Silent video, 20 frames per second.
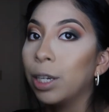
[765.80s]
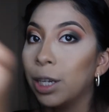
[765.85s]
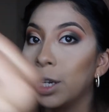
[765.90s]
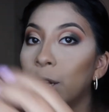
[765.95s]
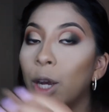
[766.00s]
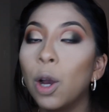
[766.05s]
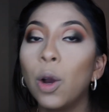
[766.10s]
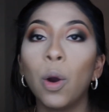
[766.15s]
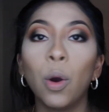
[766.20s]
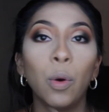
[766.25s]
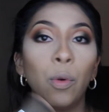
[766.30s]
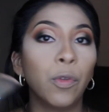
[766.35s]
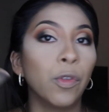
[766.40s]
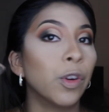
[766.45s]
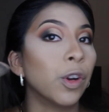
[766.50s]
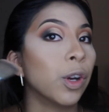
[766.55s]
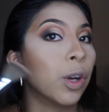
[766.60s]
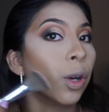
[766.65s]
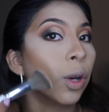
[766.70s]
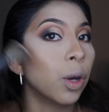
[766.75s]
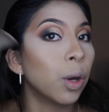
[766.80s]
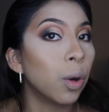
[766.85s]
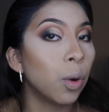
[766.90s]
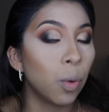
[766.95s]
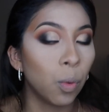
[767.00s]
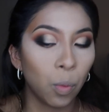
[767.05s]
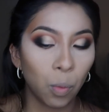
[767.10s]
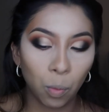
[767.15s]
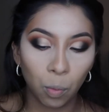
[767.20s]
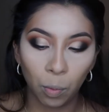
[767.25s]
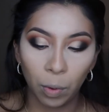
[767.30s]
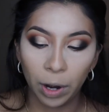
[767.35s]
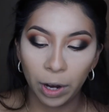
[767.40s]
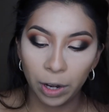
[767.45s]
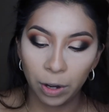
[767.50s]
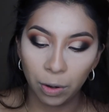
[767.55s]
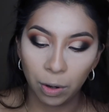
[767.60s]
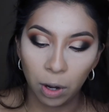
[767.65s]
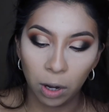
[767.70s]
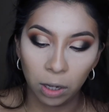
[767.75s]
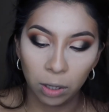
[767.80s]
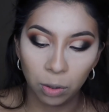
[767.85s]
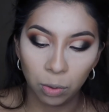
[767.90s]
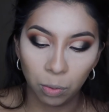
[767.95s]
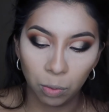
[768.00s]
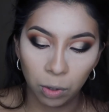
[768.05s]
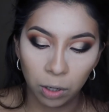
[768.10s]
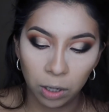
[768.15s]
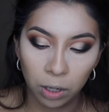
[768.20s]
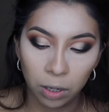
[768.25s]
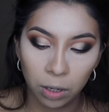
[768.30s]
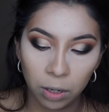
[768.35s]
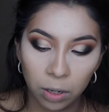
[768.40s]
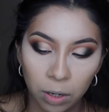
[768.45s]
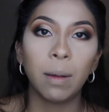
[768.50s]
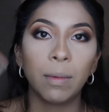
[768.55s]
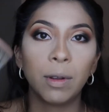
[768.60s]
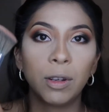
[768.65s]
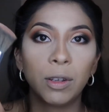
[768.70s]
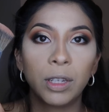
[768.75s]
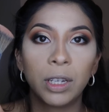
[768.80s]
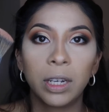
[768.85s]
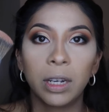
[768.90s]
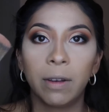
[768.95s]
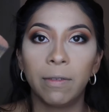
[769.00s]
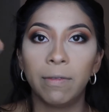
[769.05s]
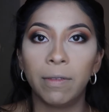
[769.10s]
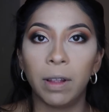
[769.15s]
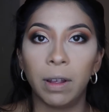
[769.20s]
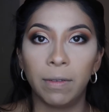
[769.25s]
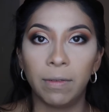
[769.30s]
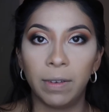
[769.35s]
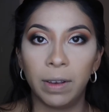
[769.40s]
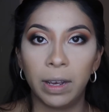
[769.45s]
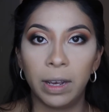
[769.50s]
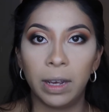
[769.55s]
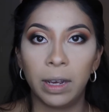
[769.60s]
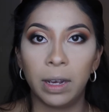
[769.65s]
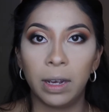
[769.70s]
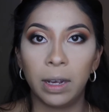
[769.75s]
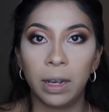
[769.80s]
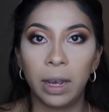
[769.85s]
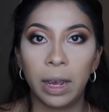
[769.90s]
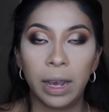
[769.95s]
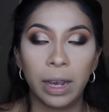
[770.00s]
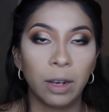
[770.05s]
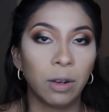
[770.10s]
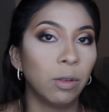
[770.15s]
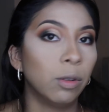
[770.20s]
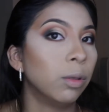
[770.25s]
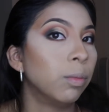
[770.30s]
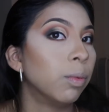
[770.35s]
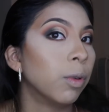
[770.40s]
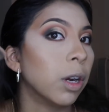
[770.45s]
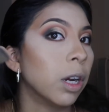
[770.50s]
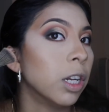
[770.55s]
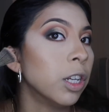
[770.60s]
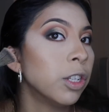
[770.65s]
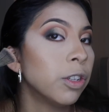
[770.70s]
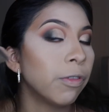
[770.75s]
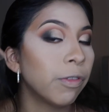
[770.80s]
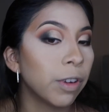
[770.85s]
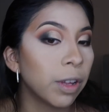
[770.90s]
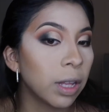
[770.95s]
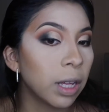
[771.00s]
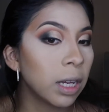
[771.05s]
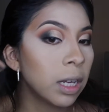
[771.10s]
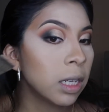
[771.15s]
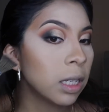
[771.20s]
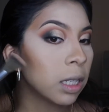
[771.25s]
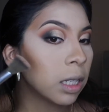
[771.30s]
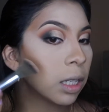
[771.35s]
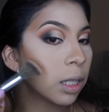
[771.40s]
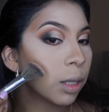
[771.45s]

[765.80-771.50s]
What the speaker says: gonna go over where you contoured. I'm using a fluffy angled brush for this.